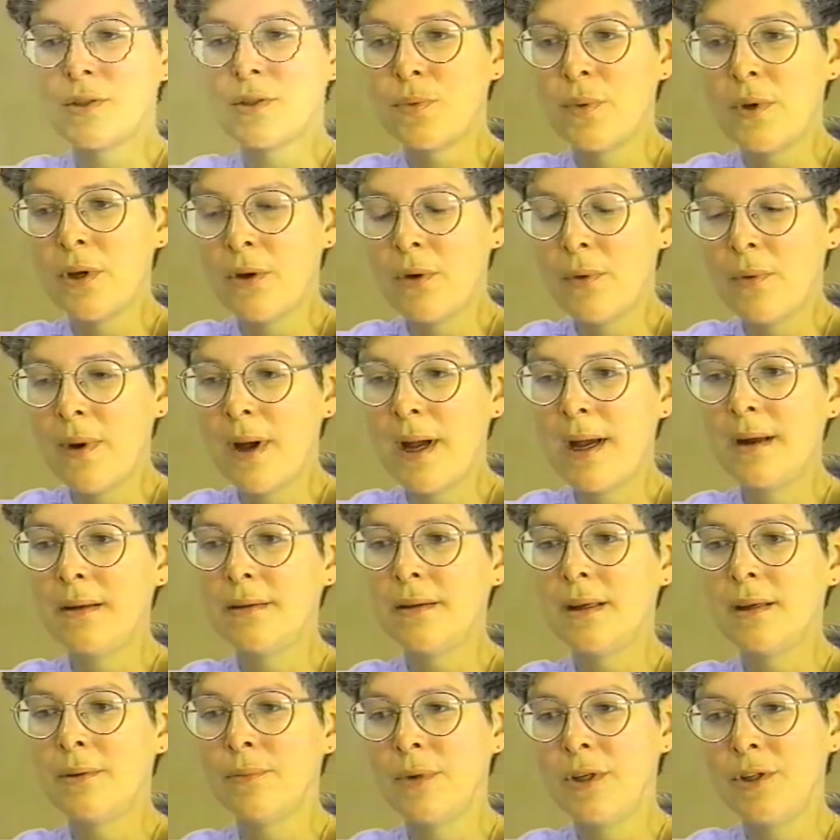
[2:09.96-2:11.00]
we go
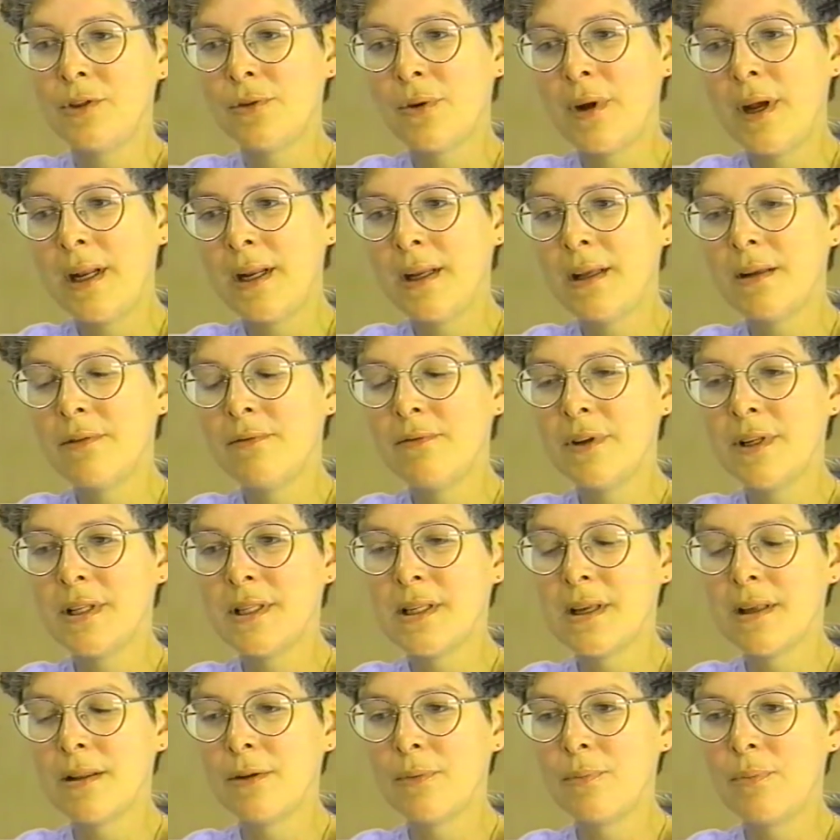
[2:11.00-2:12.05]
out and we try to convince
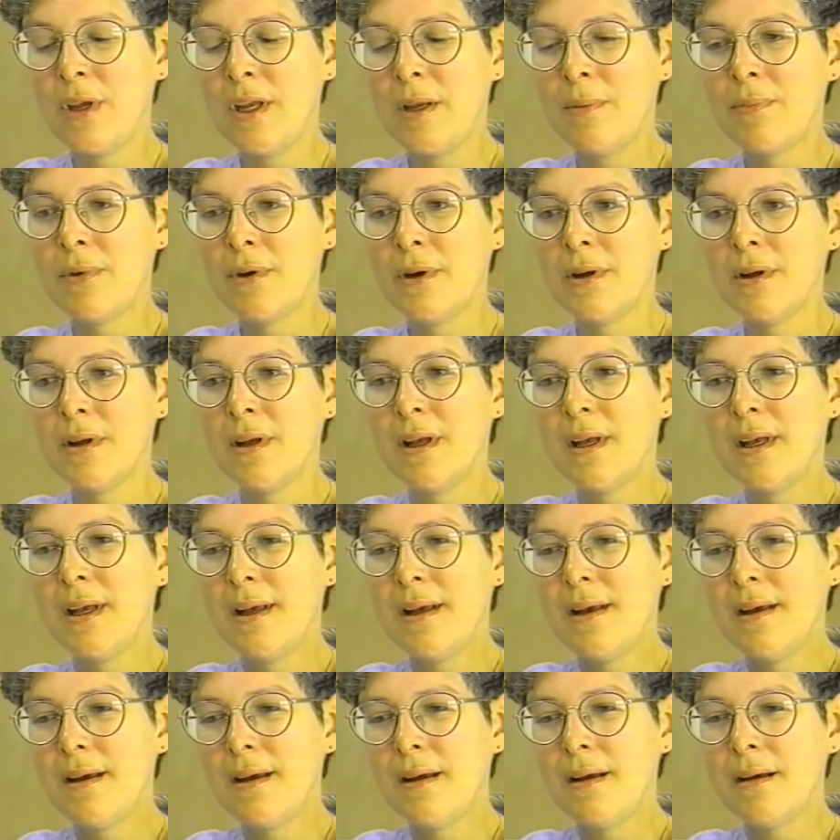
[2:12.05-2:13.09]
other people,
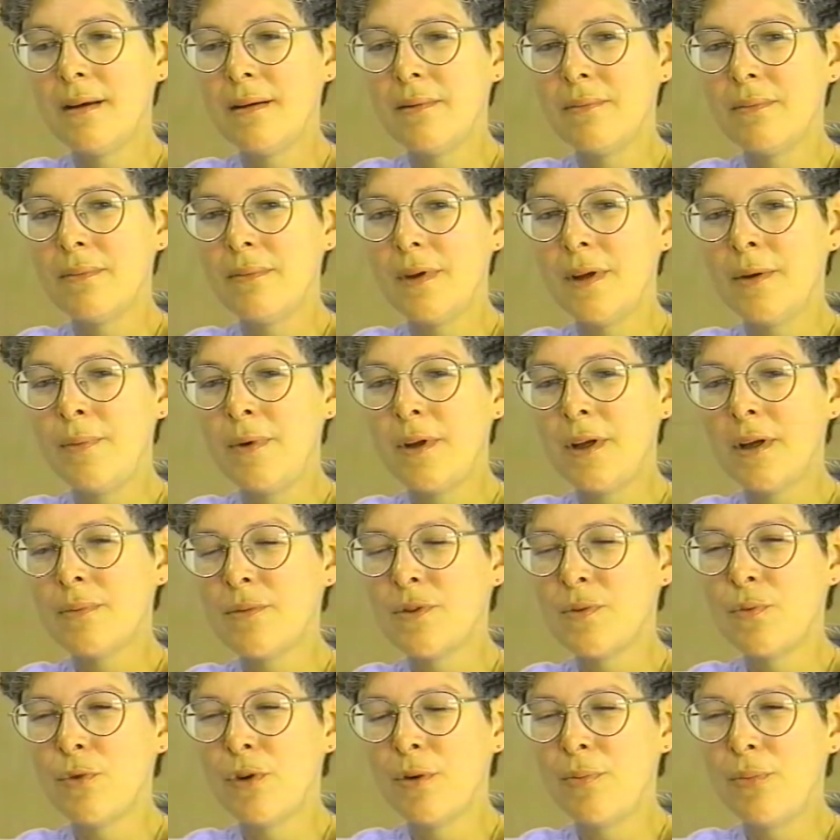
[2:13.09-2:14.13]
it
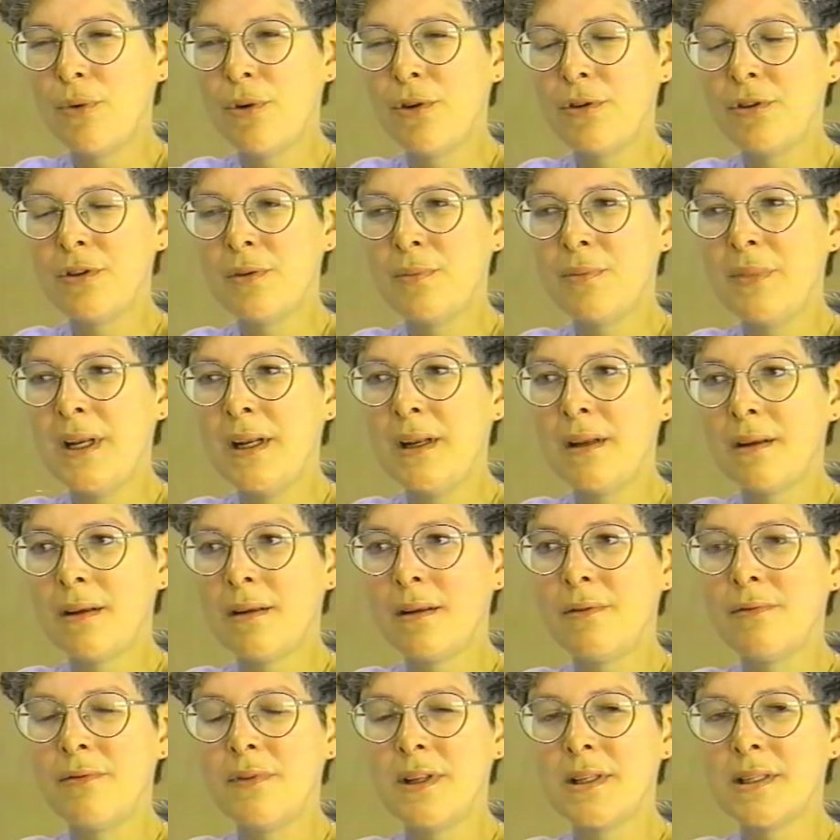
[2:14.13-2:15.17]
becomes more important to me to
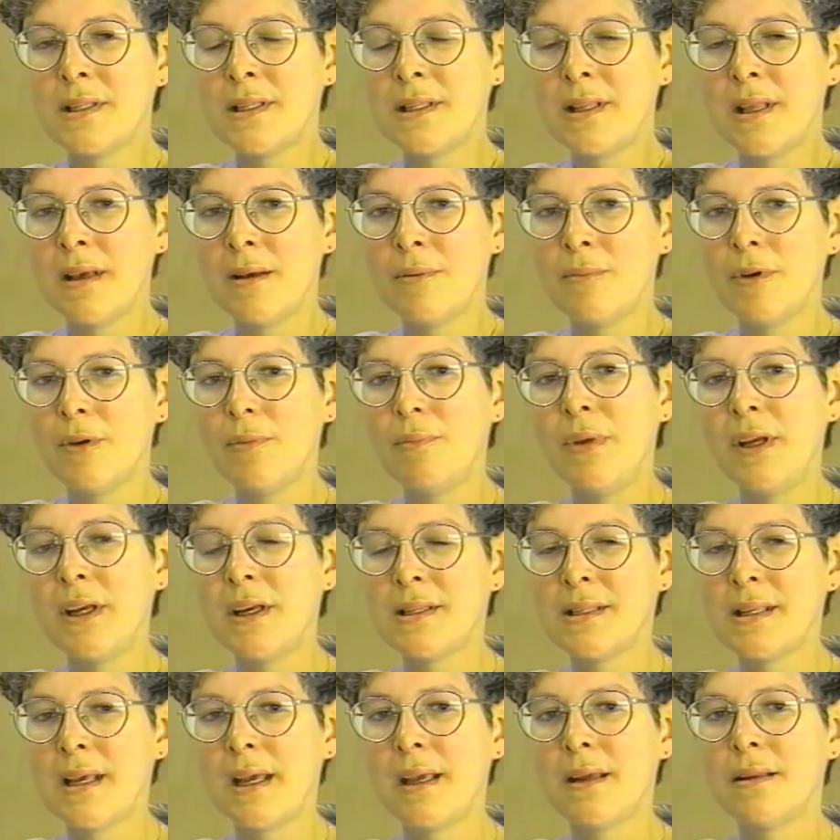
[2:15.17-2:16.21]
convince them
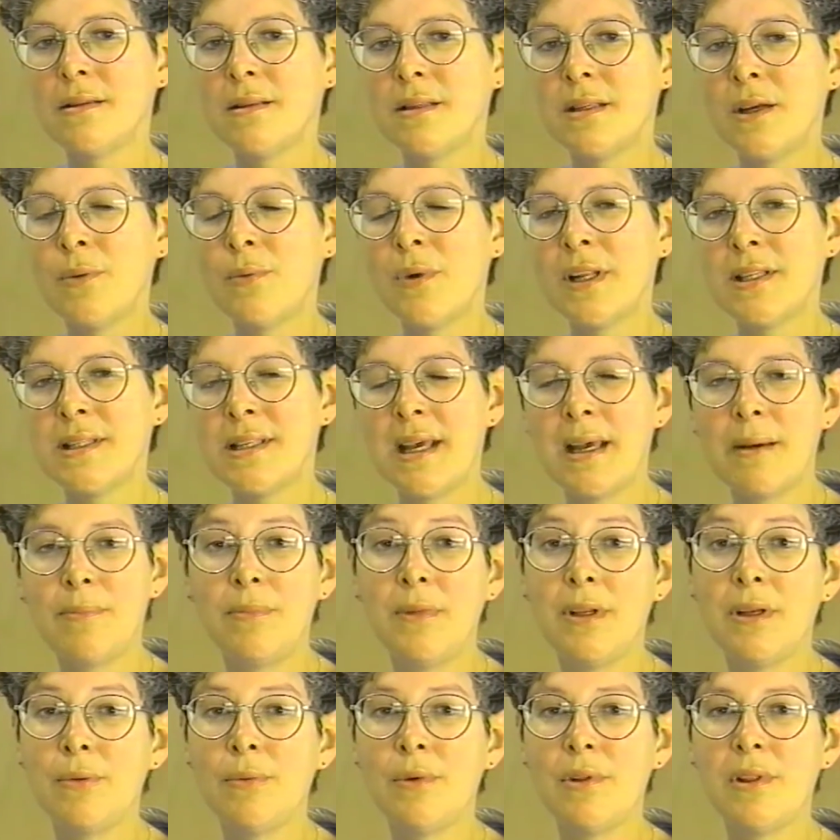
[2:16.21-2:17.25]
because I can see what's
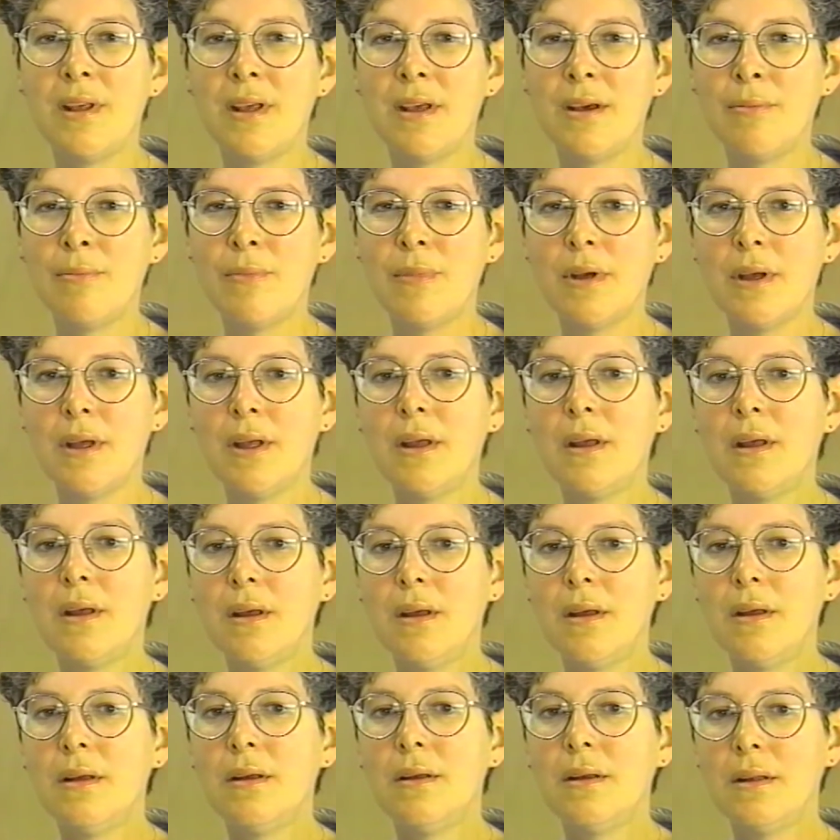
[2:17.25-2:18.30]
happening with him.
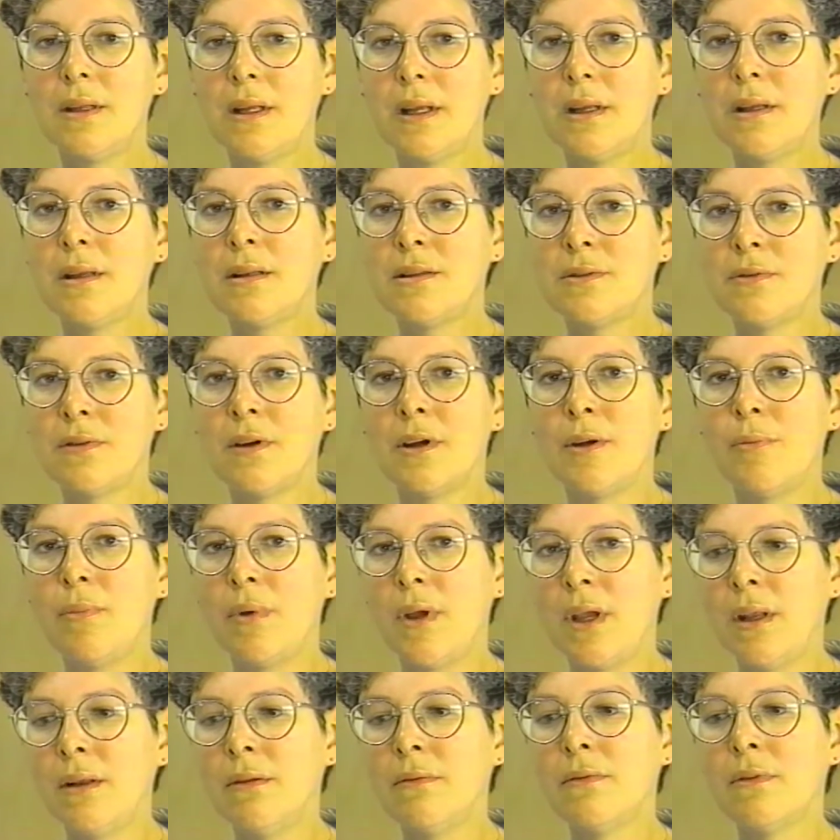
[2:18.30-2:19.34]
It's very
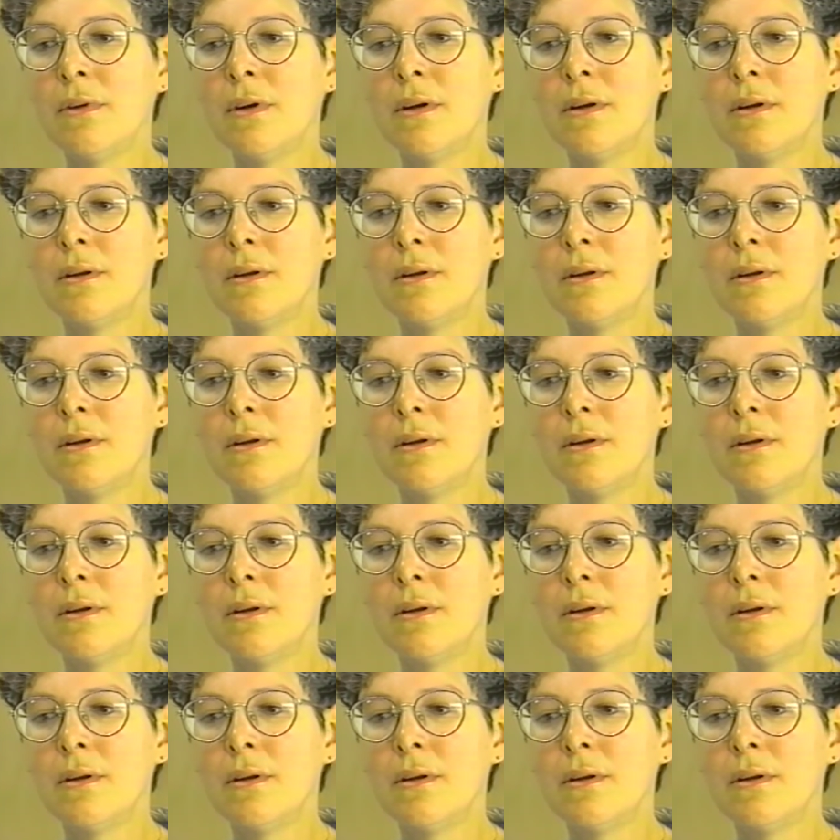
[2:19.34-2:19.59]
painful.